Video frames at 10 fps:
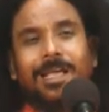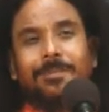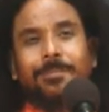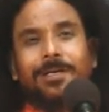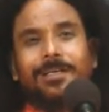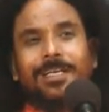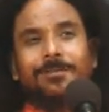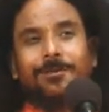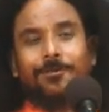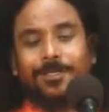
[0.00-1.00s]
And monkey
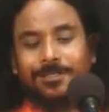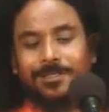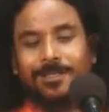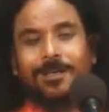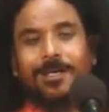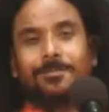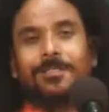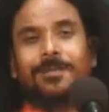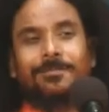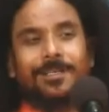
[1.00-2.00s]
never wash their
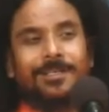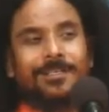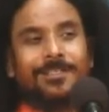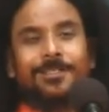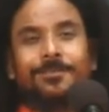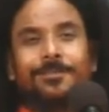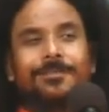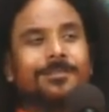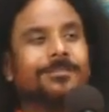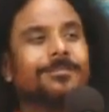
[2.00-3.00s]
arms after eating the
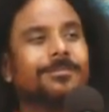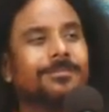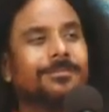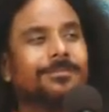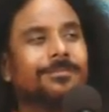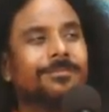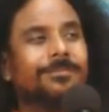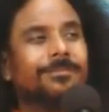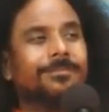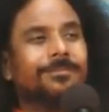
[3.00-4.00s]
food.
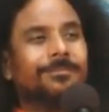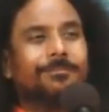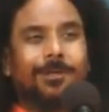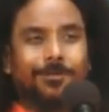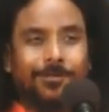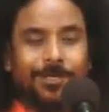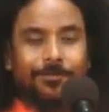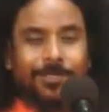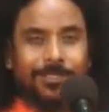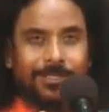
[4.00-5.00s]
But we are
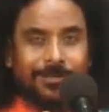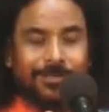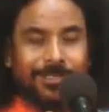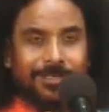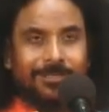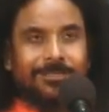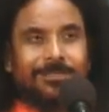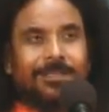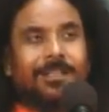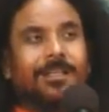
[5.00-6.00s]
washing our hand.
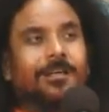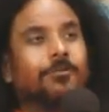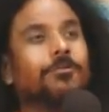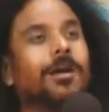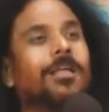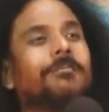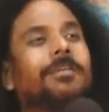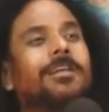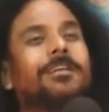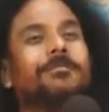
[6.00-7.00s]
Tell that, oh, I
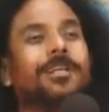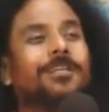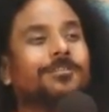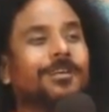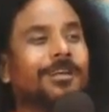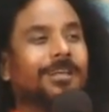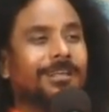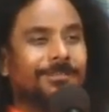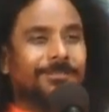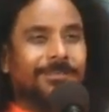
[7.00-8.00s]
will live natural
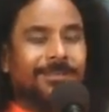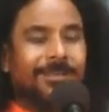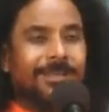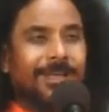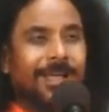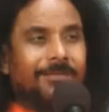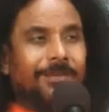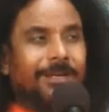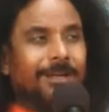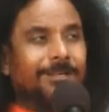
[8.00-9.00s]
life. I
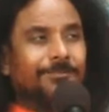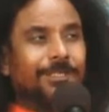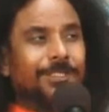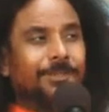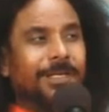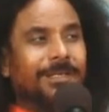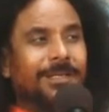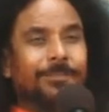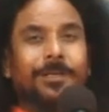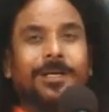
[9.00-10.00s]
will not wash my
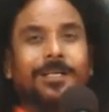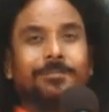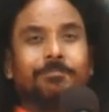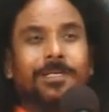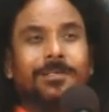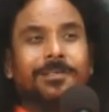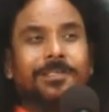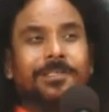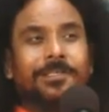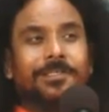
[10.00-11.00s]
hand because
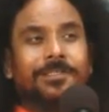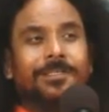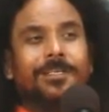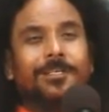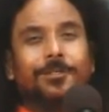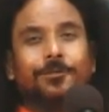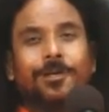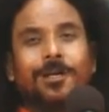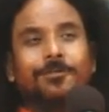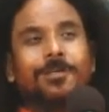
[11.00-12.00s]
monkeys do
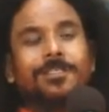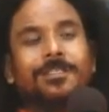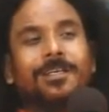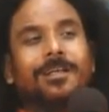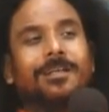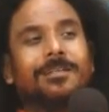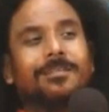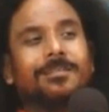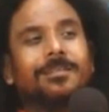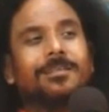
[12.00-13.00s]
not wash their
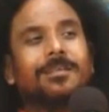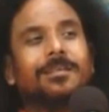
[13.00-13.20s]
hands.